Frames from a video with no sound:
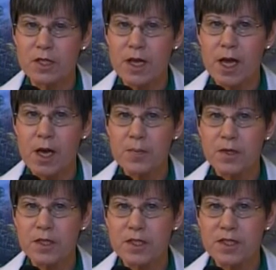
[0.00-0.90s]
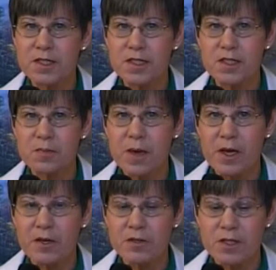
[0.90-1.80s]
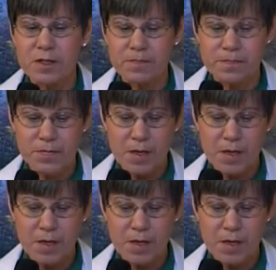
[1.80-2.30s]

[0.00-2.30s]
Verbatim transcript: happiness, smiles.